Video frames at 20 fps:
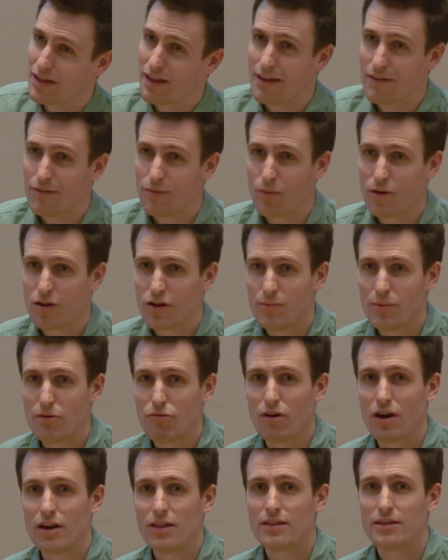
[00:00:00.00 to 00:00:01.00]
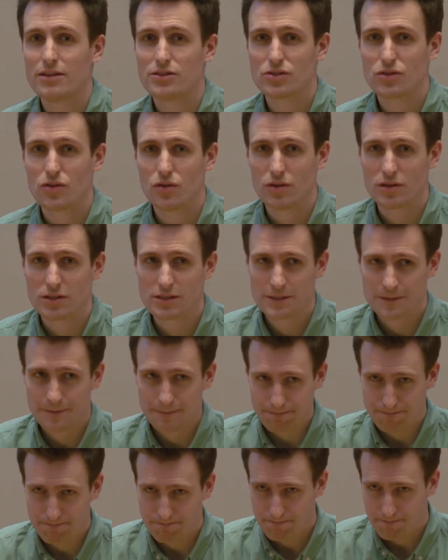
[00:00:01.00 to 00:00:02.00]
Life, and we're going to be running this
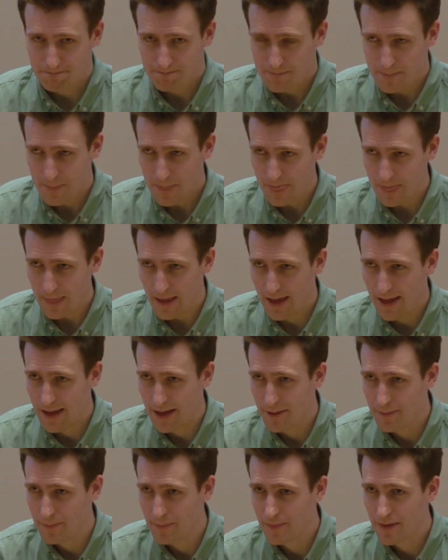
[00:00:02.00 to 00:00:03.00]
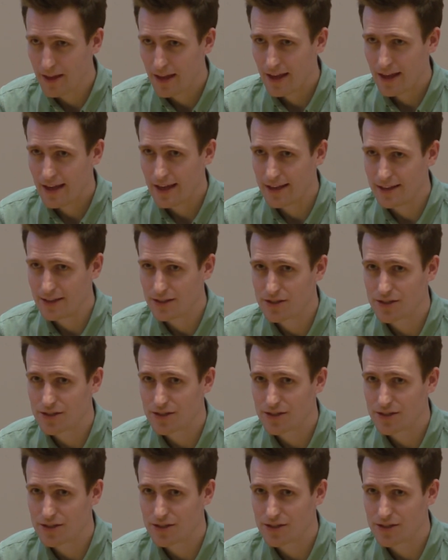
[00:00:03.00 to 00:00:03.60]
course in the